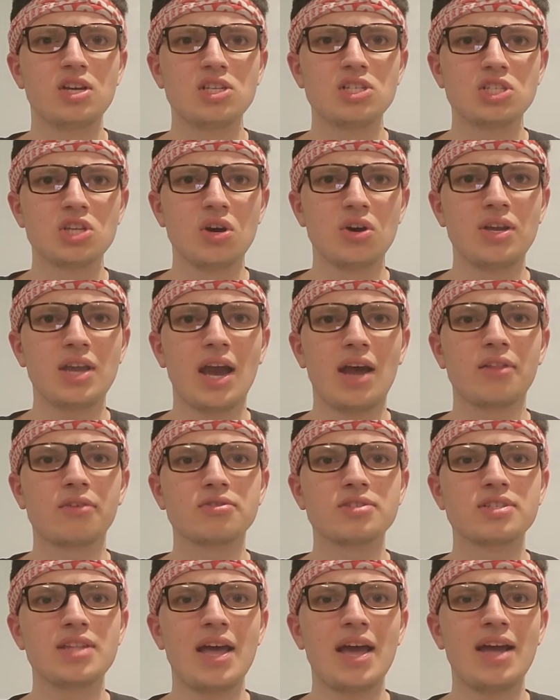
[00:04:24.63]
So yeah,
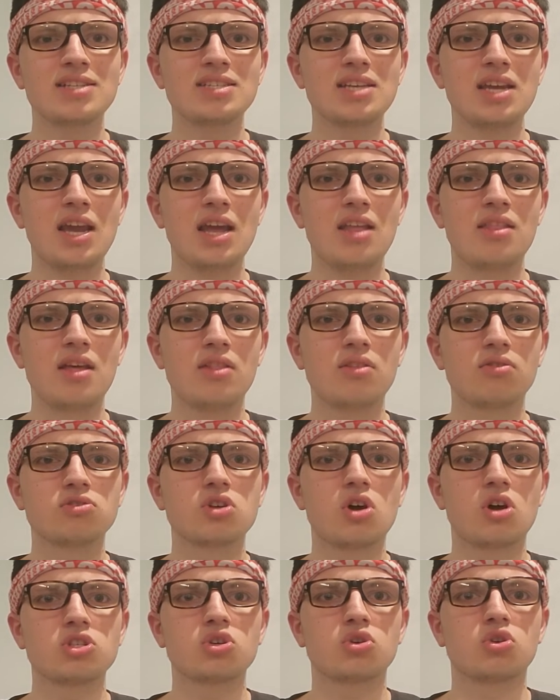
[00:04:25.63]
there's that, and then
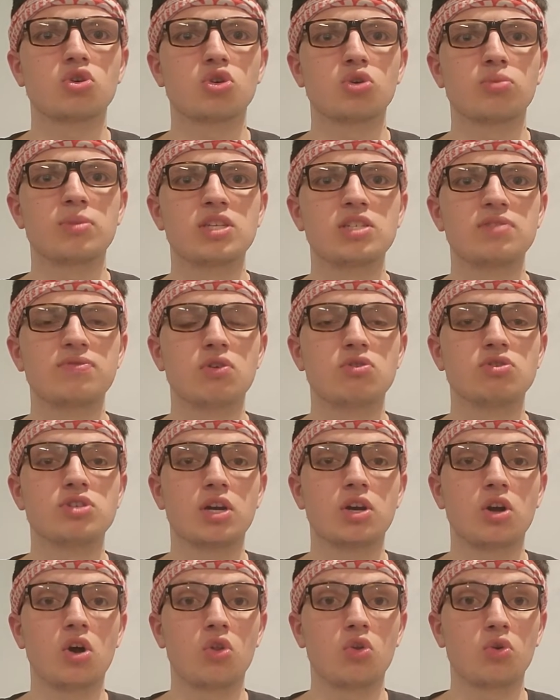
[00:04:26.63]
there's also Harumi's views
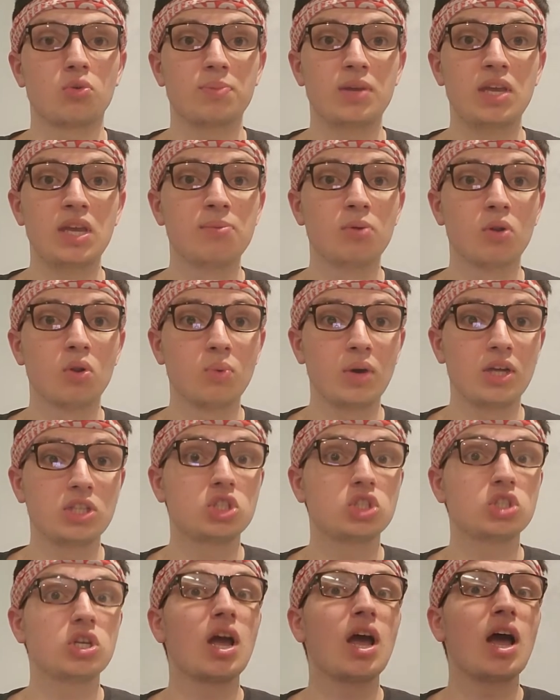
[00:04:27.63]
on other people,
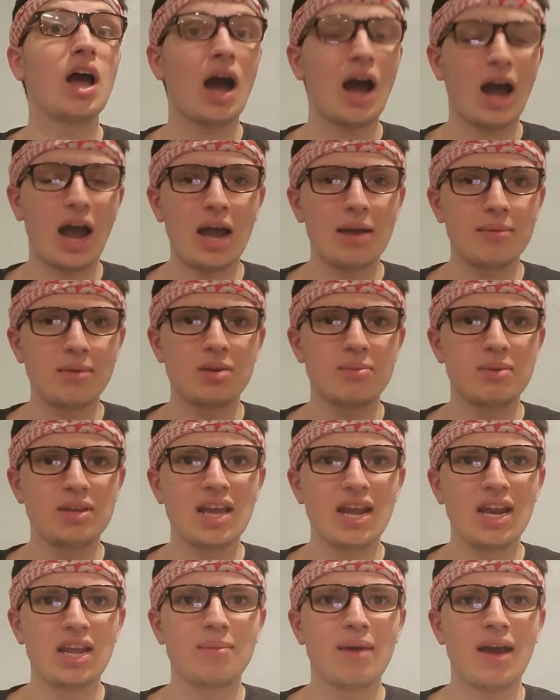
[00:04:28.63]
which I'm gonna be
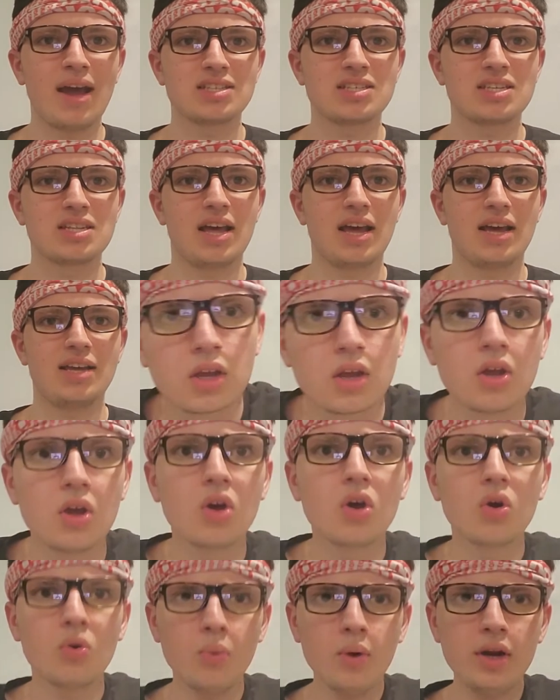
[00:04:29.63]
getting back to that.
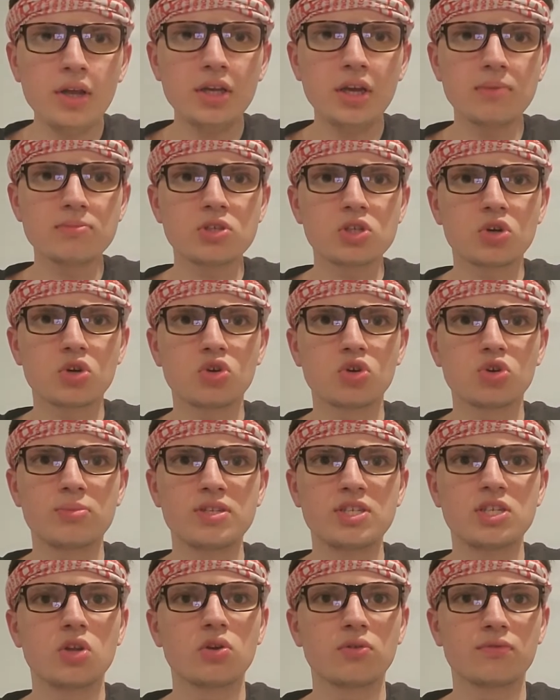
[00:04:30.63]
When it comes to
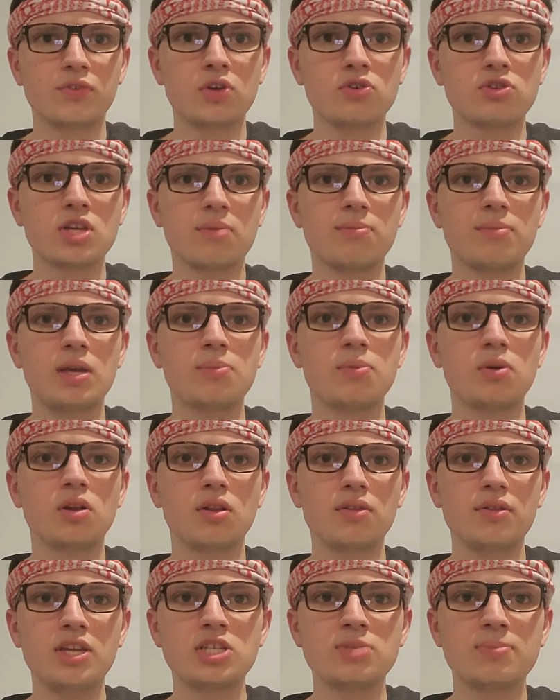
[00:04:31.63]
Harumi's other views on
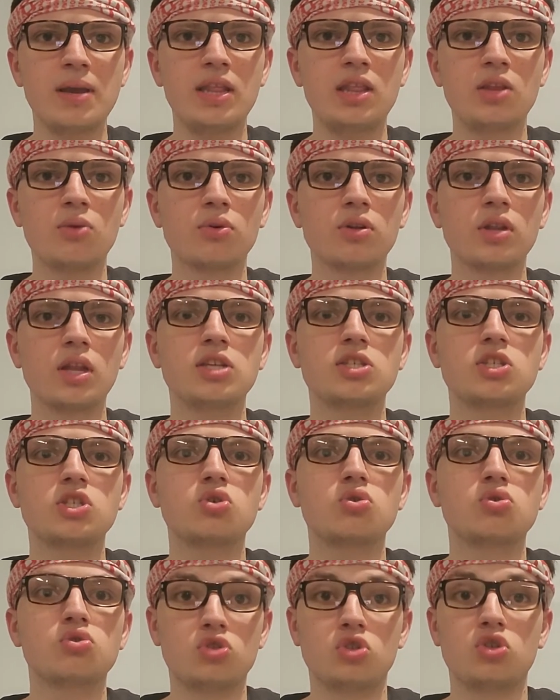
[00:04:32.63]
people, this mainly relates
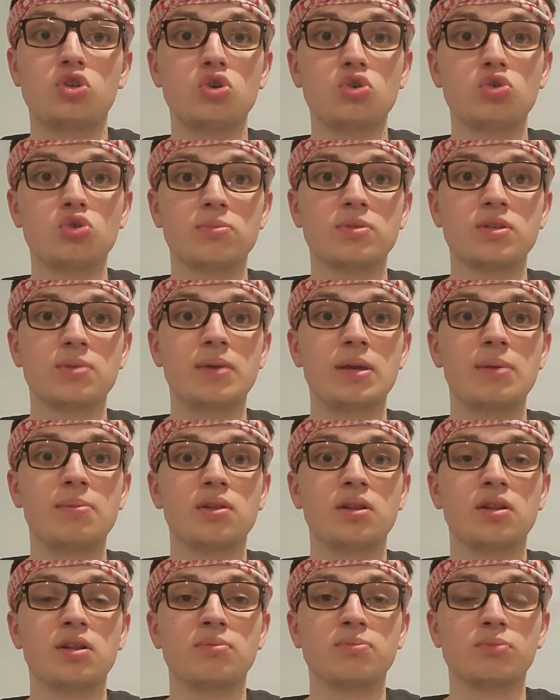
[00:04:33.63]
to two groups of
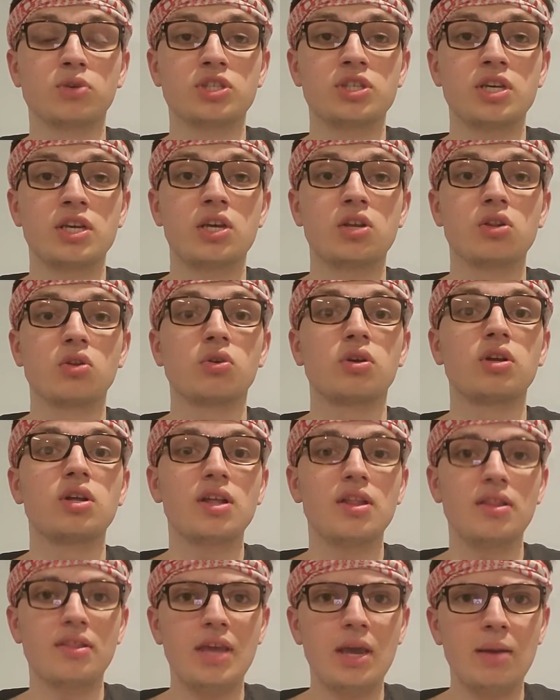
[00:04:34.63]
people in particular,
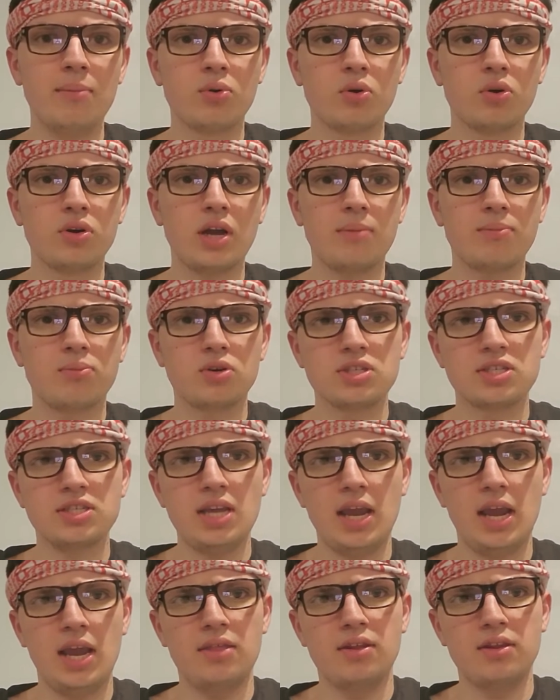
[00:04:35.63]
the Emperor and
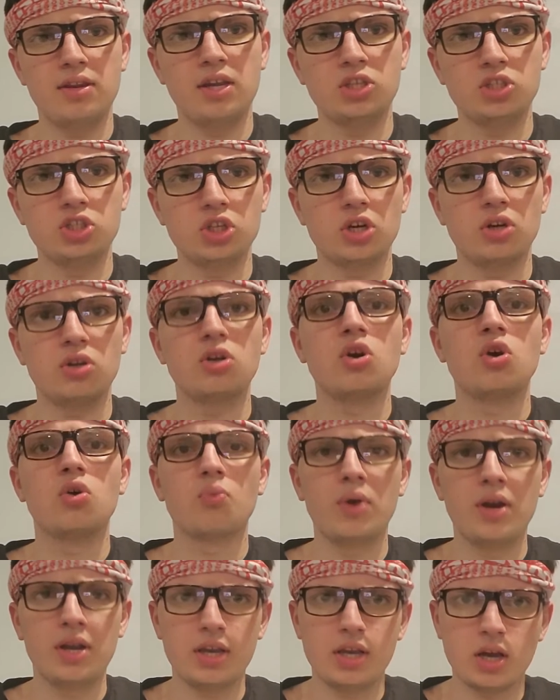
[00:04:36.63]
Empress and the Ninja.
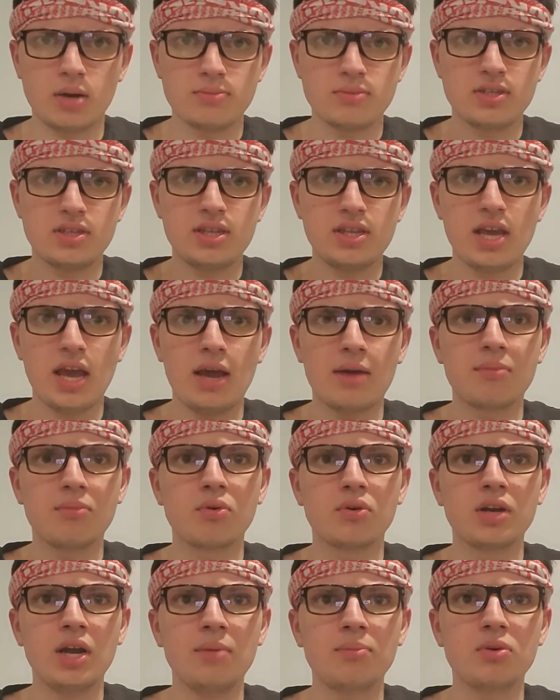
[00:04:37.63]
When it comes to the
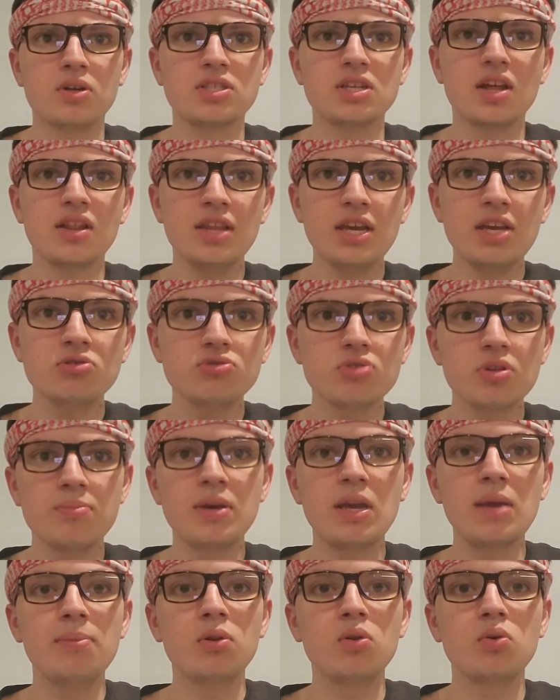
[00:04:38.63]
Emperor and Empress, these are the
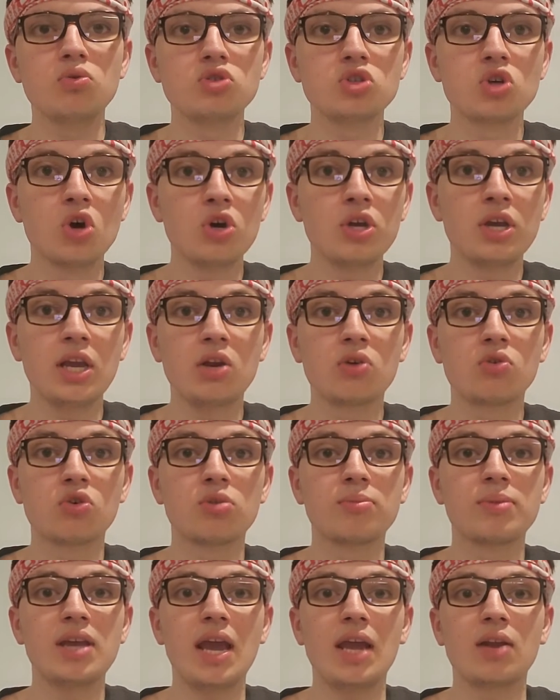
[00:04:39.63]
people who took in
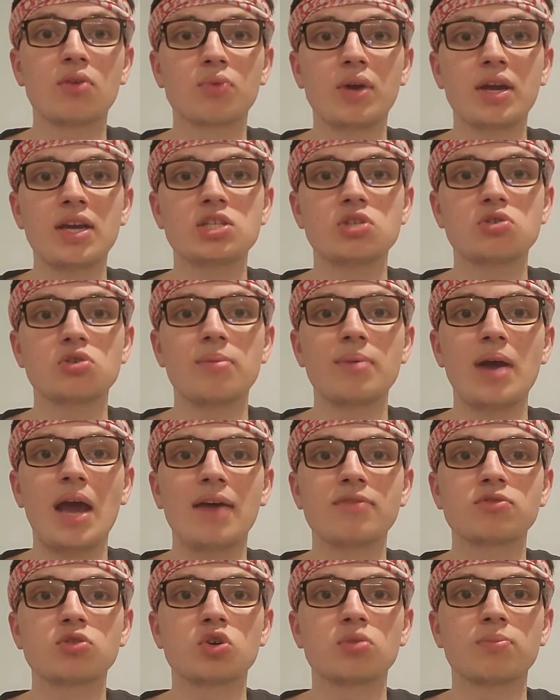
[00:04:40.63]
Harumi and raised her up
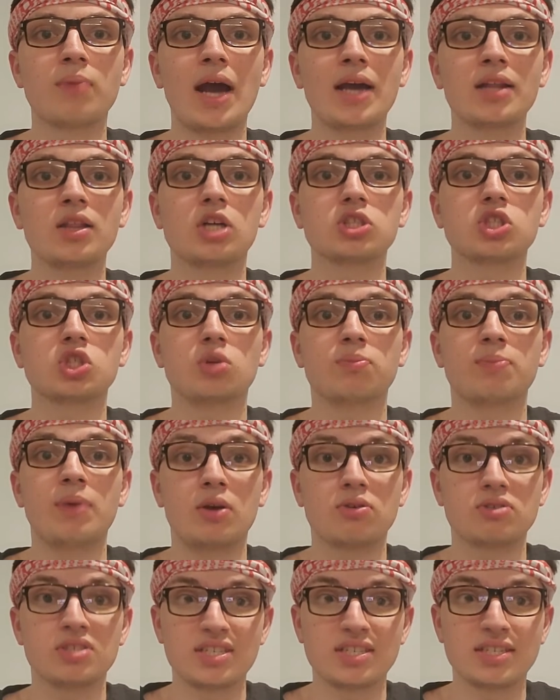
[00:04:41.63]
after her biological
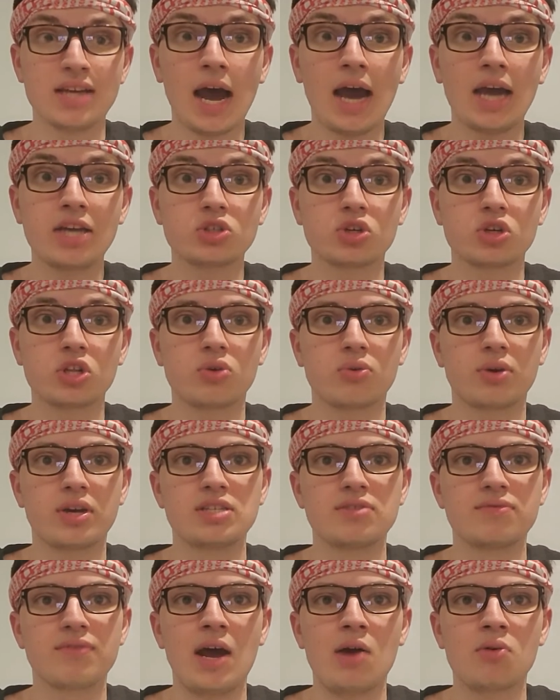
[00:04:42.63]
parents died during the
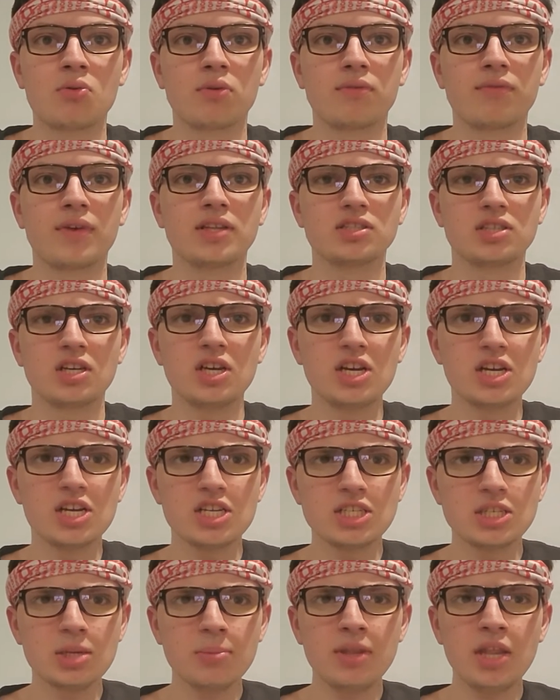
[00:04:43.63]
Great Devourer event,
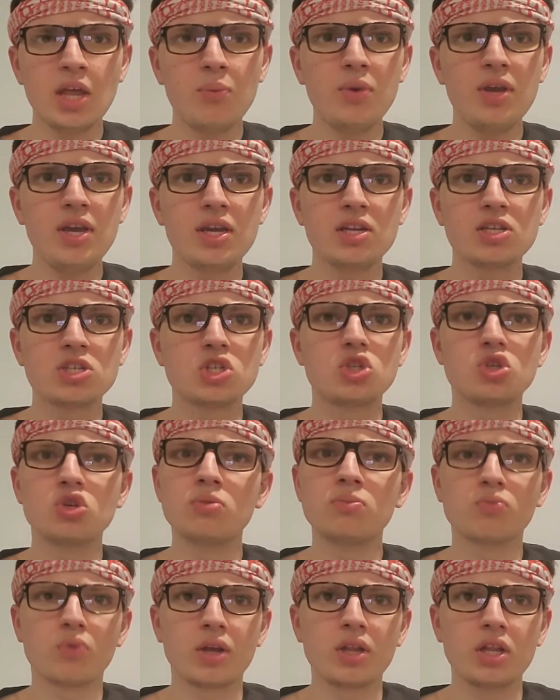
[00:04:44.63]
something that we can
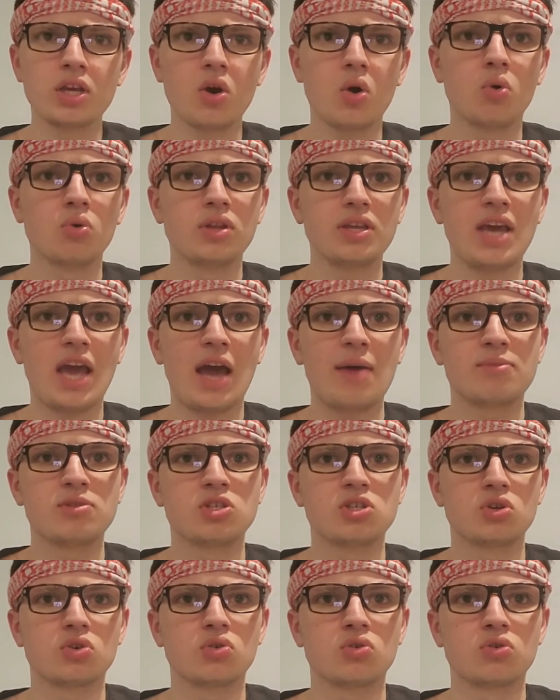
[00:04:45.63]
assume really only
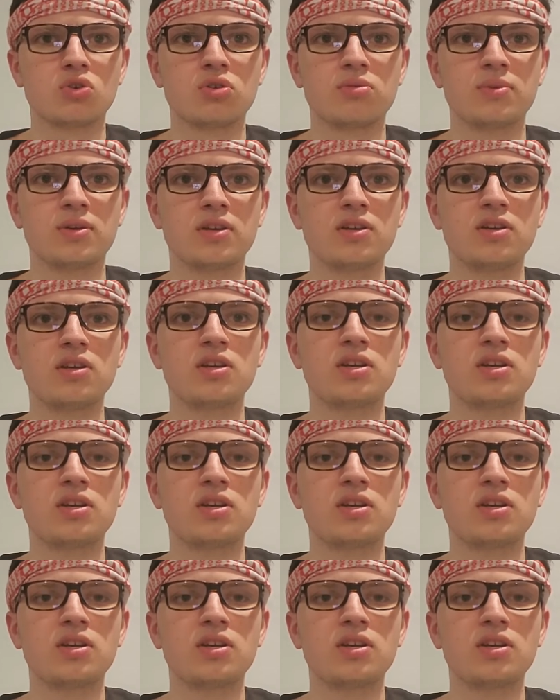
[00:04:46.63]
happened to Harumi.